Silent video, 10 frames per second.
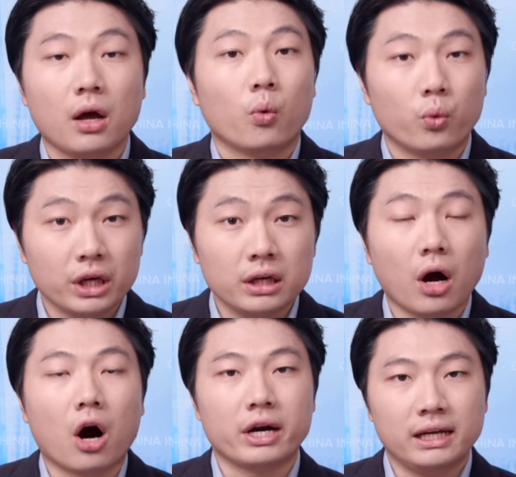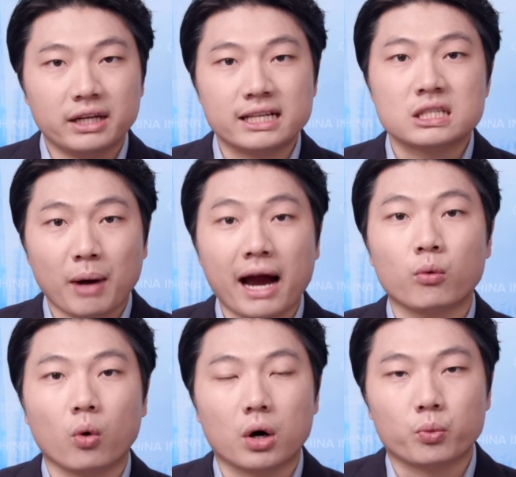We are in a spy
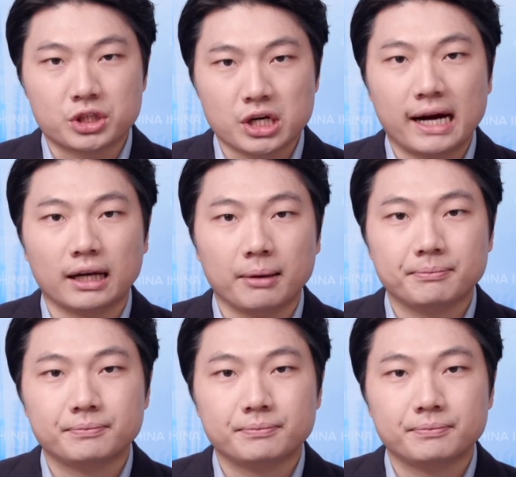war with China.